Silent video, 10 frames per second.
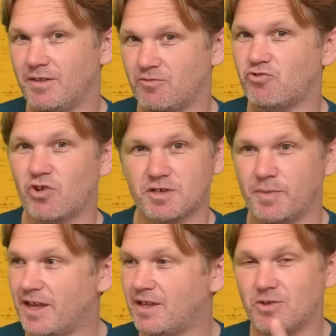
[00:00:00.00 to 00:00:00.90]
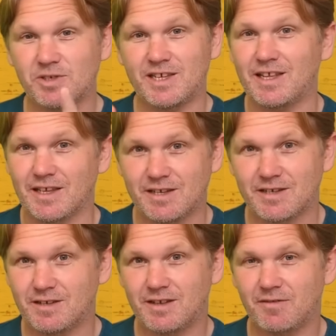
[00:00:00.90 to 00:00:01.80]
trust me, you'll see this.
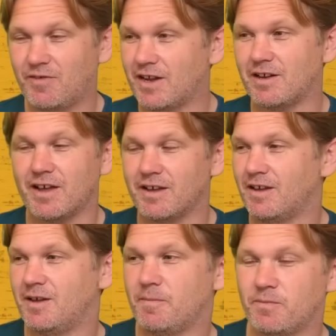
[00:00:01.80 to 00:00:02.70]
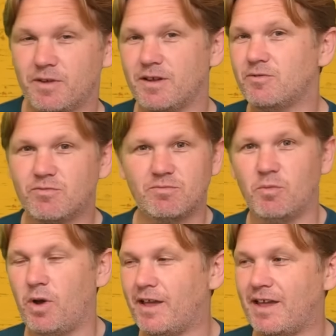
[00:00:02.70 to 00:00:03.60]
In fact, like,
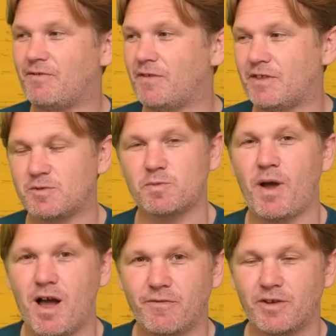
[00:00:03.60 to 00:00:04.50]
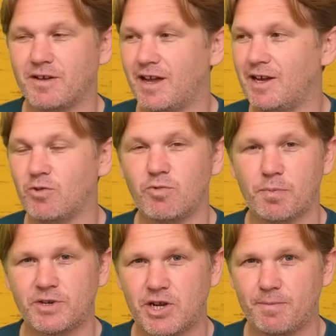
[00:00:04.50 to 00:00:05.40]
if this was part of a little
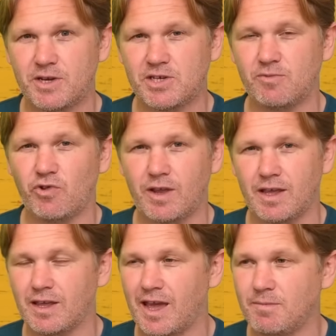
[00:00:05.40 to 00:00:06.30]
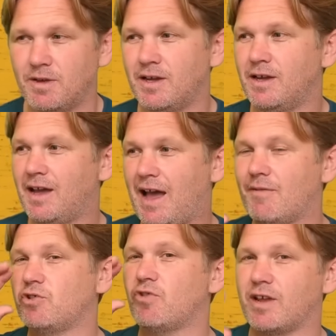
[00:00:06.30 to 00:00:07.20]
rugby championship drinking game, have
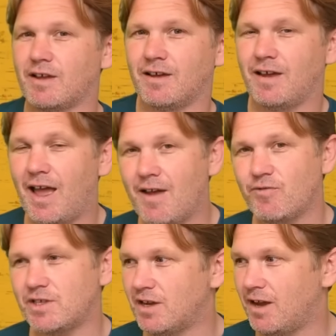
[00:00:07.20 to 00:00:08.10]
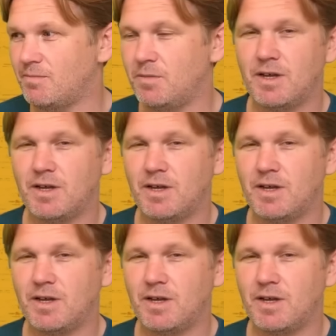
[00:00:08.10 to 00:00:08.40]
a drink every time